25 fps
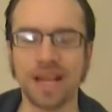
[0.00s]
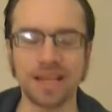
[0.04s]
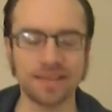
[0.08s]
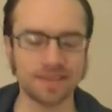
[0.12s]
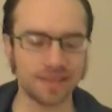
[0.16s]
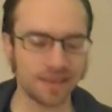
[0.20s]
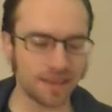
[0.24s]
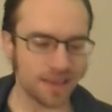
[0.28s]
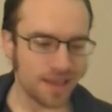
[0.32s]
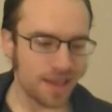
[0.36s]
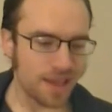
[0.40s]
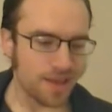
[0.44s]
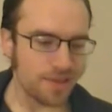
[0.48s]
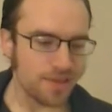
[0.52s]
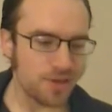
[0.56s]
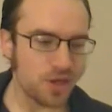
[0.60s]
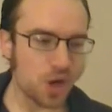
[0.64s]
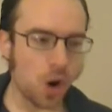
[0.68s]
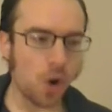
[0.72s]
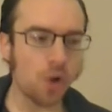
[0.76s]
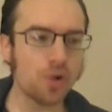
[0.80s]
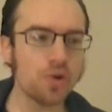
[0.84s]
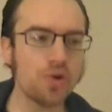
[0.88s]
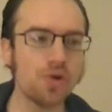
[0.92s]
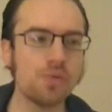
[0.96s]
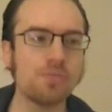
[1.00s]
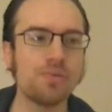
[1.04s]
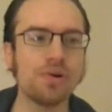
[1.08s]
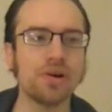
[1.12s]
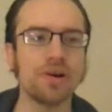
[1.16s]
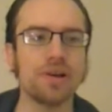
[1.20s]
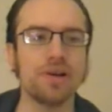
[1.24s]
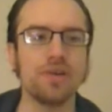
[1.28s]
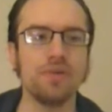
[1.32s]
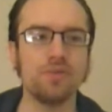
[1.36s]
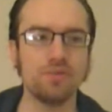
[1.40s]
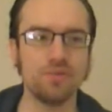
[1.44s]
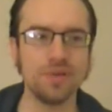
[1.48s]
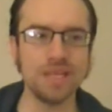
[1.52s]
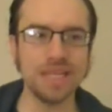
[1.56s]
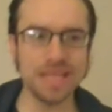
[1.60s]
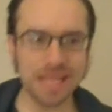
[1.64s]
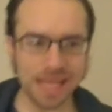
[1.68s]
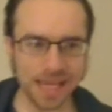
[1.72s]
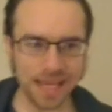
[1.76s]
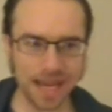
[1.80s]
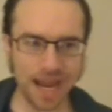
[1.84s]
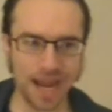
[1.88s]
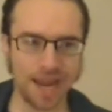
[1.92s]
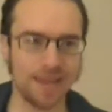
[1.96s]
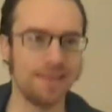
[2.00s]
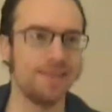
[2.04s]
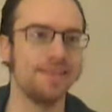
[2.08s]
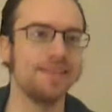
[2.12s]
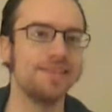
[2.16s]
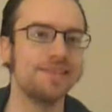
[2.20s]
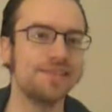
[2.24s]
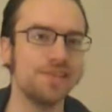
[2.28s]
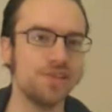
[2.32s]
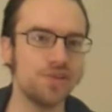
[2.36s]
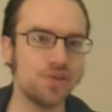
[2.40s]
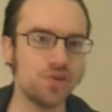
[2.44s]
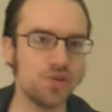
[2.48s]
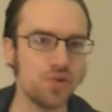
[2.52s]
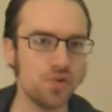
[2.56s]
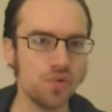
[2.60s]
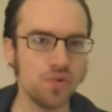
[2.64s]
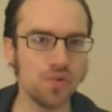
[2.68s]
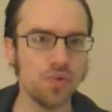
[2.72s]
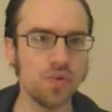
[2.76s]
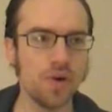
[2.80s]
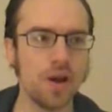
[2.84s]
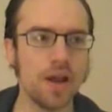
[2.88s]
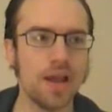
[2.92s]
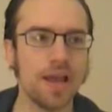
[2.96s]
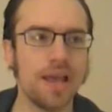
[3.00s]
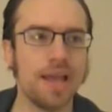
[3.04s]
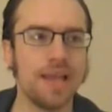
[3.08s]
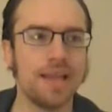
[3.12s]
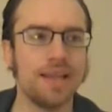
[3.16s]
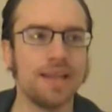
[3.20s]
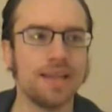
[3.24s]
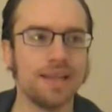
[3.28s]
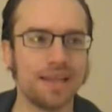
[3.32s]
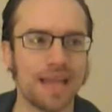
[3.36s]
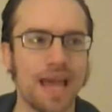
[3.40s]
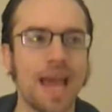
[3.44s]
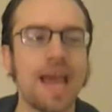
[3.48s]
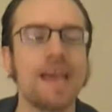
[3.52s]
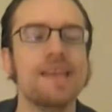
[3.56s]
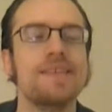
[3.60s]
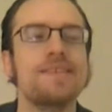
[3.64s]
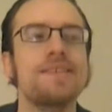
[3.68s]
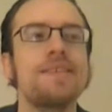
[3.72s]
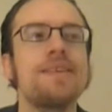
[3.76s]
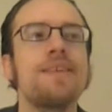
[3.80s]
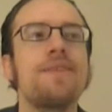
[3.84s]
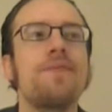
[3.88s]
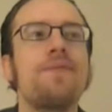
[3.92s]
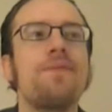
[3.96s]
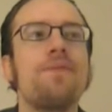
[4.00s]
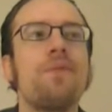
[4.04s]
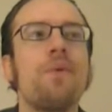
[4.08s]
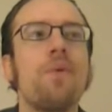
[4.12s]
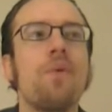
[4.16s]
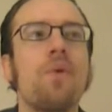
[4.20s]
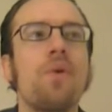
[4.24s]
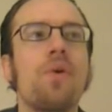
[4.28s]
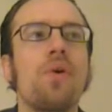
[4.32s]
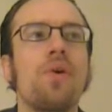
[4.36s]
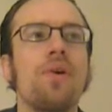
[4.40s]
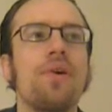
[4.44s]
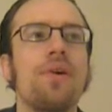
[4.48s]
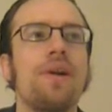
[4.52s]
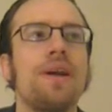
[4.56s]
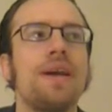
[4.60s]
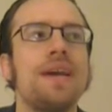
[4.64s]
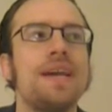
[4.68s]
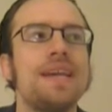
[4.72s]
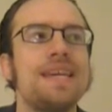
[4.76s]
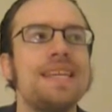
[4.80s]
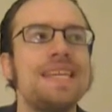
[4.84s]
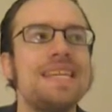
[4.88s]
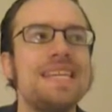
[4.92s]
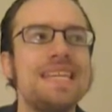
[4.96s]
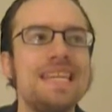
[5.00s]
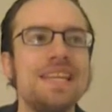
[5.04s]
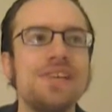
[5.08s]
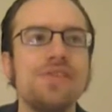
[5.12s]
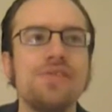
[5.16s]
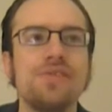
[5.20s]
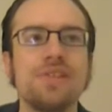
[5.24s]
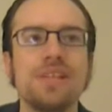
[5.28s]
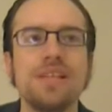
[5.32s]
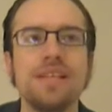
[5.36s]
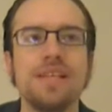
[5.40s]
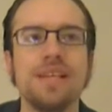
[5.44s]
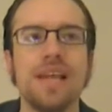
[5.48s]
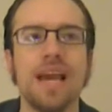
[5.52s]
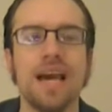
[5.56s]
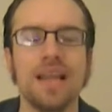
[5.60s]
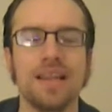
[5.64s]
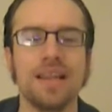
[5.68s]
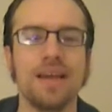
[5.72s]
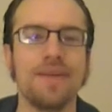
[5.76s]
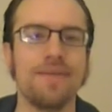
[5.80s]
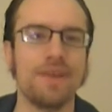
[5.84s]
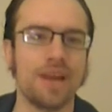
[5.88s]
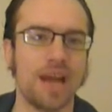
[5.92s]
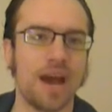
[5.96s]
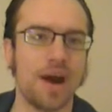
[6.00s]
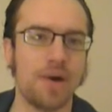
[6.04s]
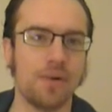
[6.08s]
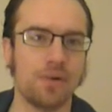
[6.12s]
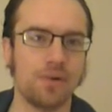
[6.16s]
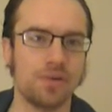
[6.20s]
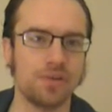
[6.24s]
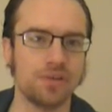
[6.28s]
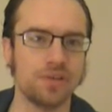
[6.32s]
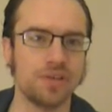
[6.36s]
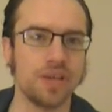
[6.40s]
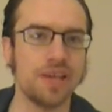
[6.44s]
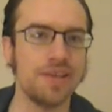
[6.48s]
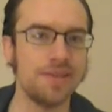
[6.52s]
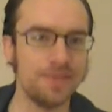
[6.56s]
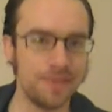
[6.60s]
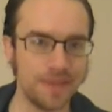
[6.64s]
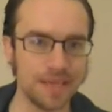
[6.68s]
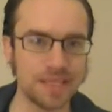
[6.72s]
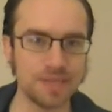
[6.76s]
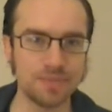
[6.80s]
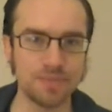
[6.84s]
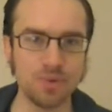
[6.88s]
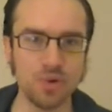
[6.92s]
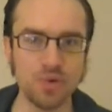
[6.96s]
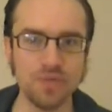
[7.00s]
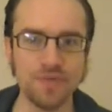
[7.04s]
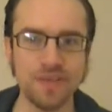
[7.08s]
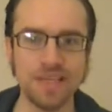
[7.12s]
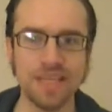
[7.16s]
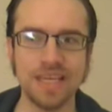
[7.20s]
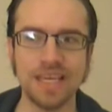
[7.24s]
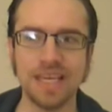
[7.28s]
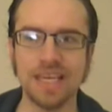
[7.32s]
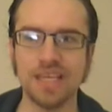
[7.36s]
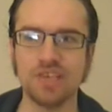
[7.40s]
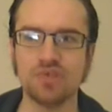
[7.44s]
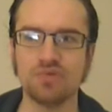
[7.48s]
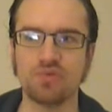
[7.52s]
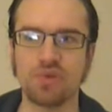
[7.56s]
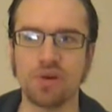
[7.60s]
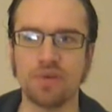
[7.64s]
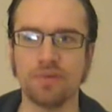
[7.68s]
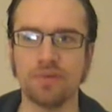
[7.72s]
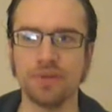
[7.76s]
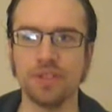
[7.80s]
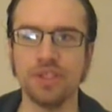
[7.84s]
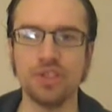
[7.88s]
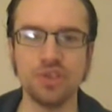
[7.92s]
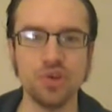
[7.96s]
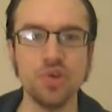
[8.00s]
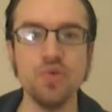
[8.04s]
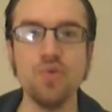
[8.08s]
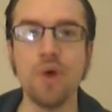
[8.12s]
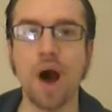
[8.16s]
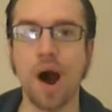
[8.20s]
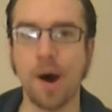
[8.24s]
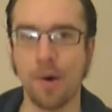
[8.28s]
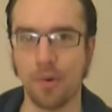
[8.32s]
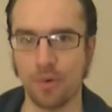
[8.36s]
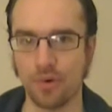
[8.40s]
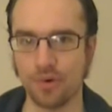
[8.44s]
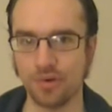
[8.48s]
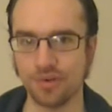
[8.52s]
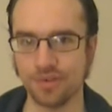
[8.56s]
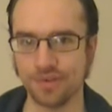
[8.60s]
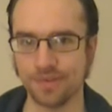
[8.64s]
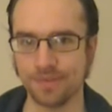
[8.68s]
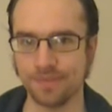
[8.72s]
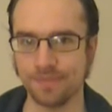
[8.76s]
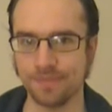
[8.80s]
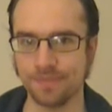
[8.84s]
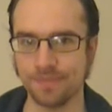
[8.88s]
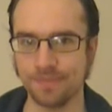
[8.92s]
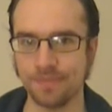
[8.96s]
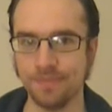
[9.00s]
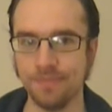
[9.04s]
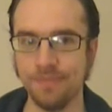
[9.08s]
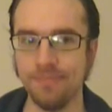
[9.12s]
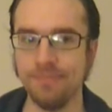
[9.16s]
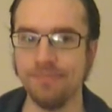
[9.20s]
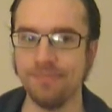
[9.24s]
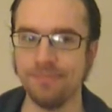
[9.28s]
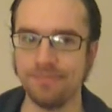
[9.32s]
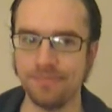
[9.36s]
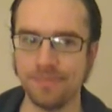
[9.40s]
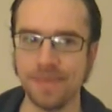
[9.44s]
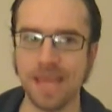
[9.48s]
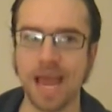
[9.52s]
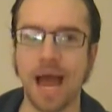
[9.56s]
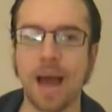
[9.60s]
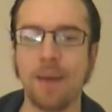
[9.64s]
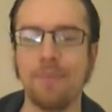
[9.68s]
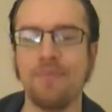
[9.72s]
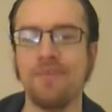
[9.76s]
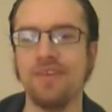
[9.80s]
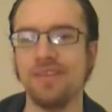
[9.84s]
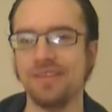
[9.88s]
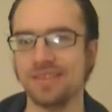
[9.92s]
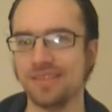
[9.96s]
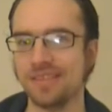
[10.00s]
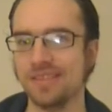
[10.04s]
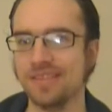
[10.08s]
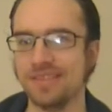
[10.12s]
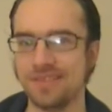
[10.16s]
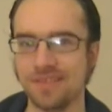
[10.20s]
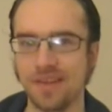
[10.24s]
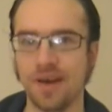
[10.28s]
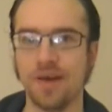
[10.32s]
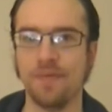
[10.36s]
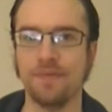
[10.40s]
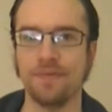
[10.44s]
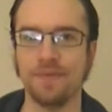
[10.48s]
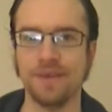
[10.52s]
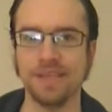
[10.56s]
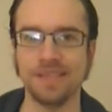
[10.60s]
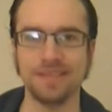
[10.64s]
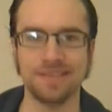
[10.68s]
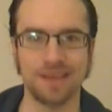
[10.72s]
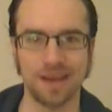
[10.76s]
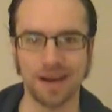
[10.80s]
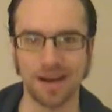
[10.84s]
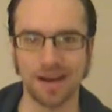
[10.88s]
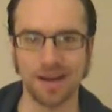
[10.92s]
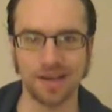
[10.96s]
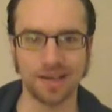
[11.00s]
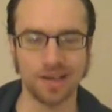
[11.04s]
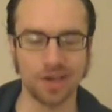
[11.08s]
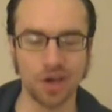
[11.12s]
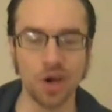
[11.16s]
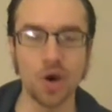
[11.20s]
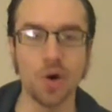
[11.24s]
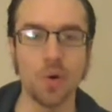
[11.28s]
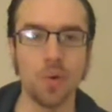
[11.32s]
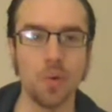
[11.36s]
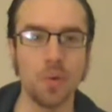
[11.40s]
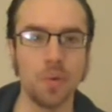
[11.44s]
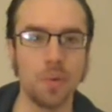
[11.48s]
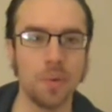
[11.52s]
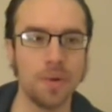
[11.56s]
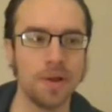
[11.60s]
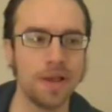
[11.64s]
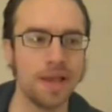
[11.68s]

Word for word: I, the audiobook reading I listened to lasted for nearly 11 hours. This movie is roughly 2 hours. Obviously stuff is gonna go.